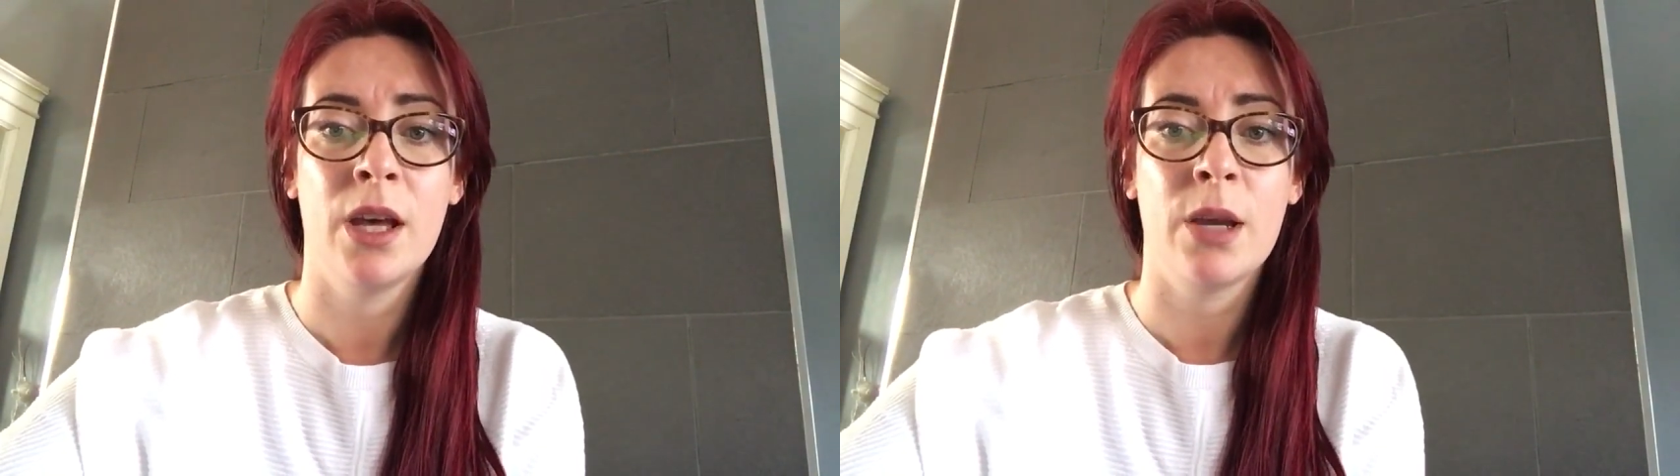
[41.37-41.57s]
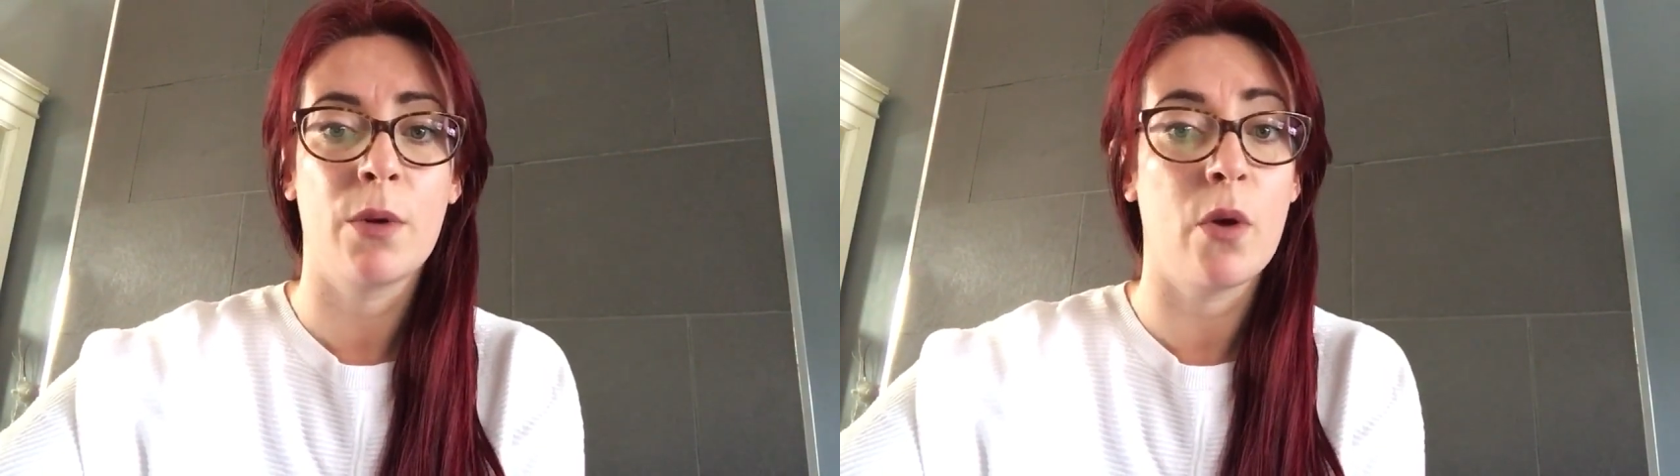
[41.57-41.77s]

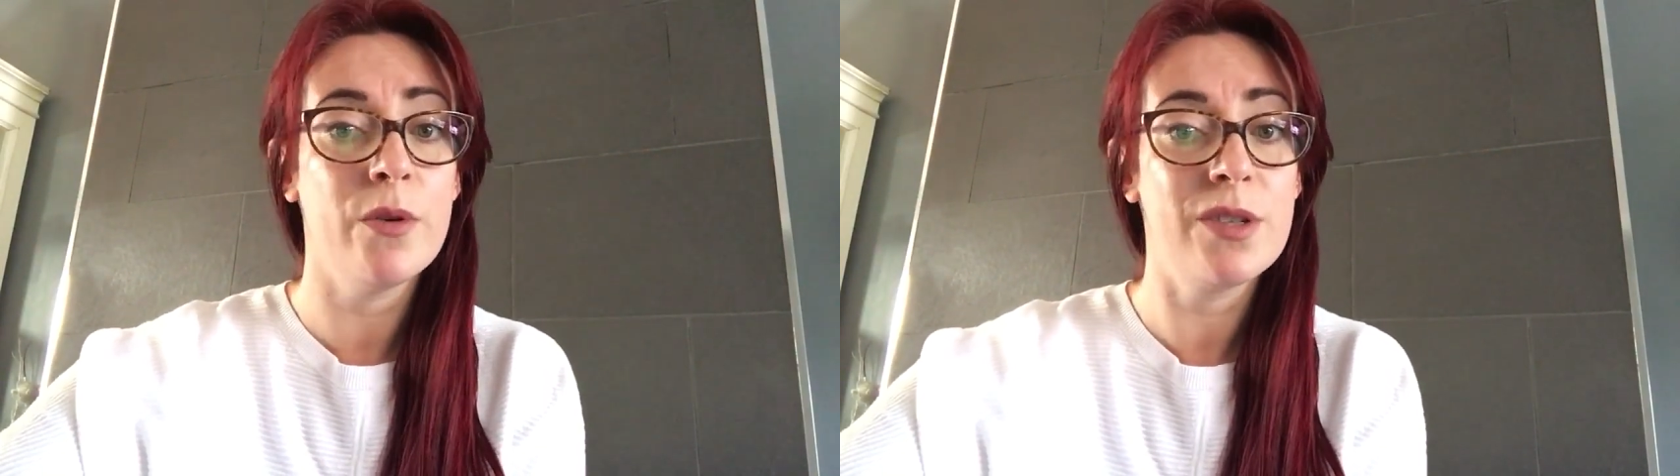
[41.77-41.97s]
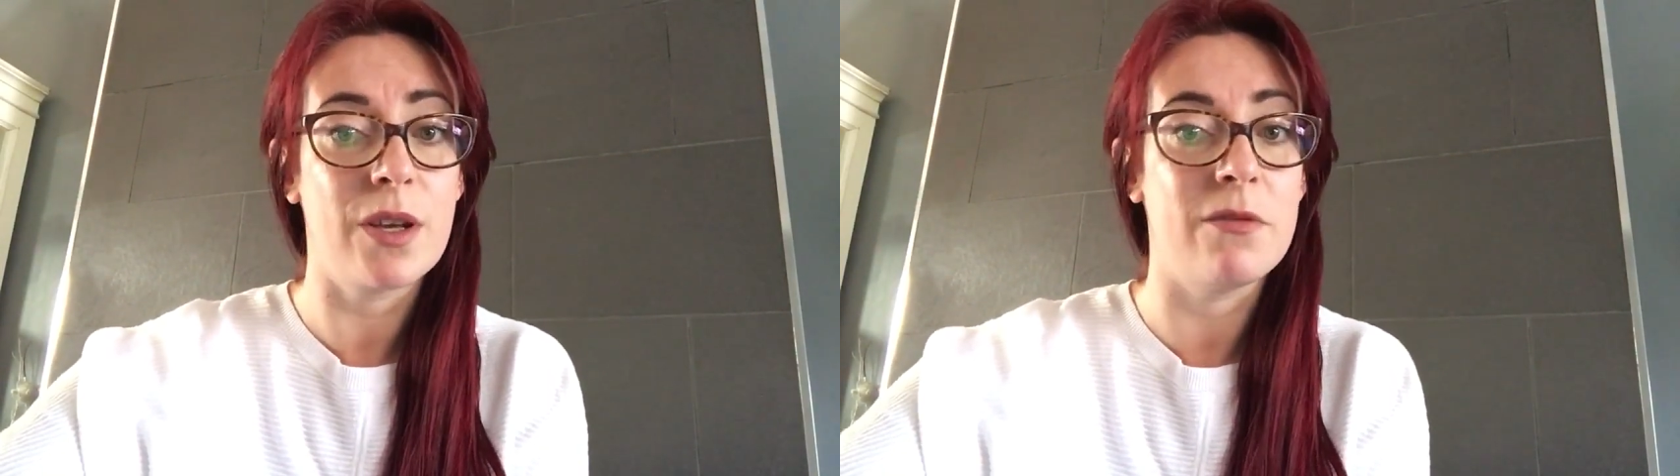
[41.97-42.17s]
You will
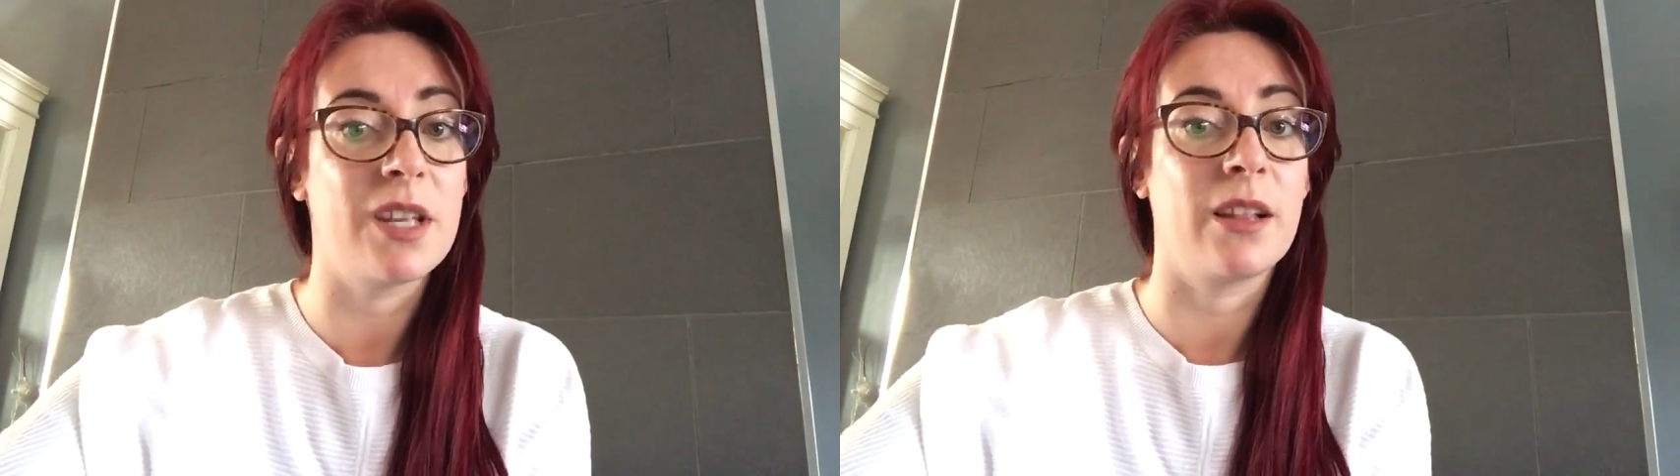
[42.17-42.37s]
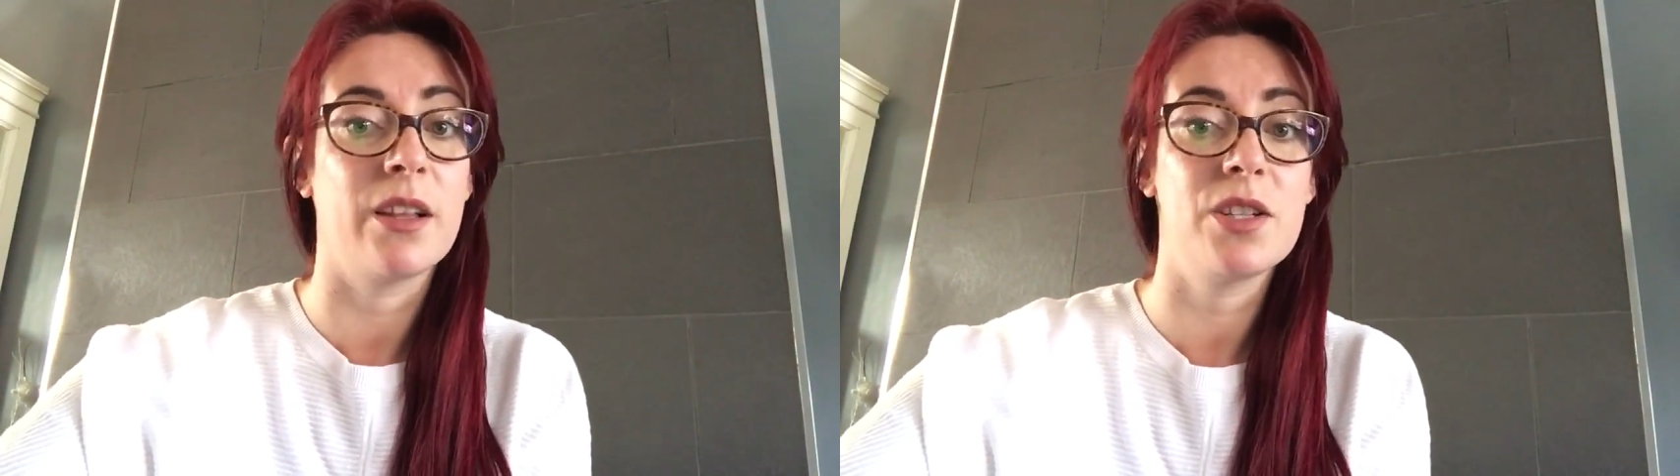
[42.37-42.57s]
also use
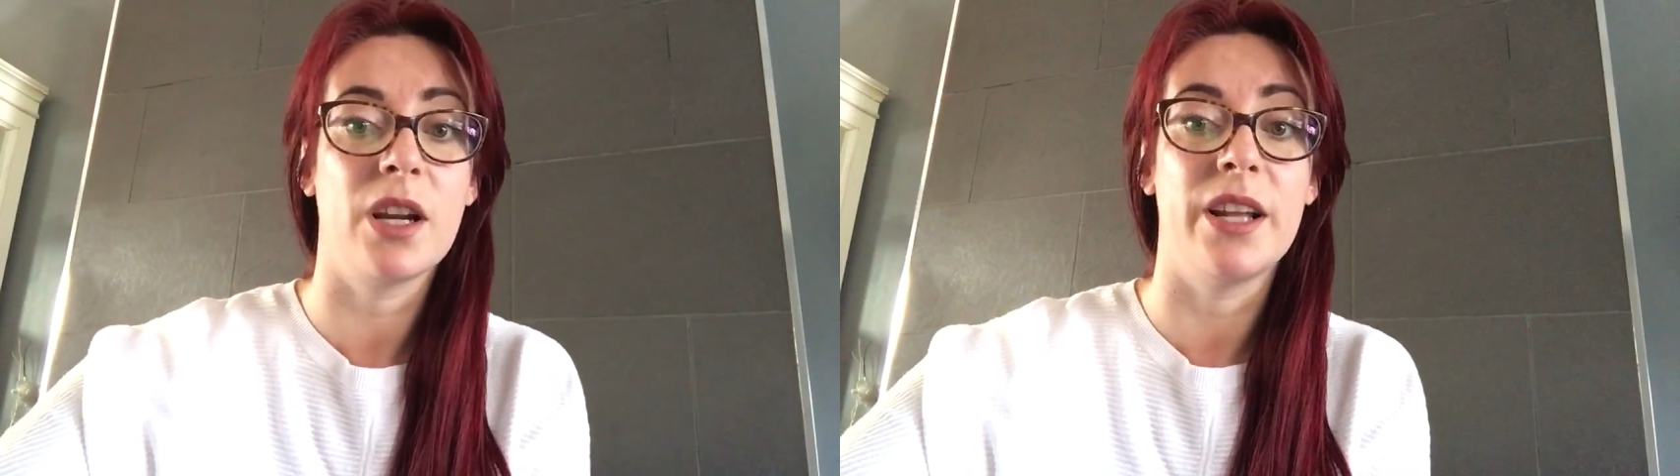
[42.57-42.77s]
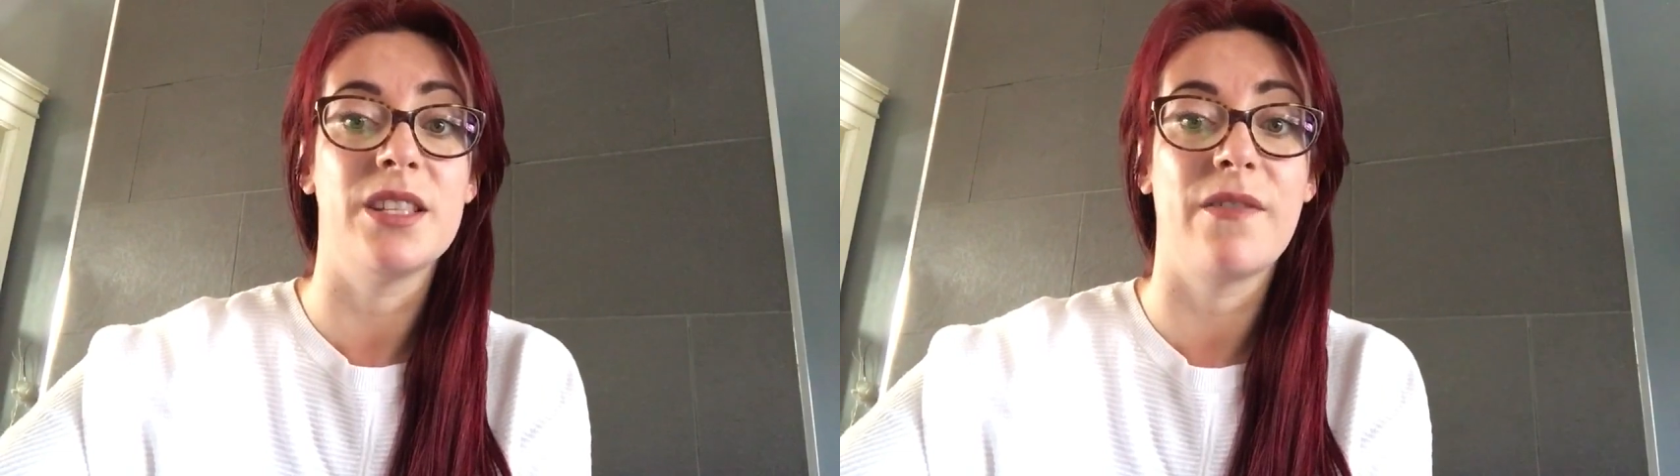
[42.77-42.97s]
English to learn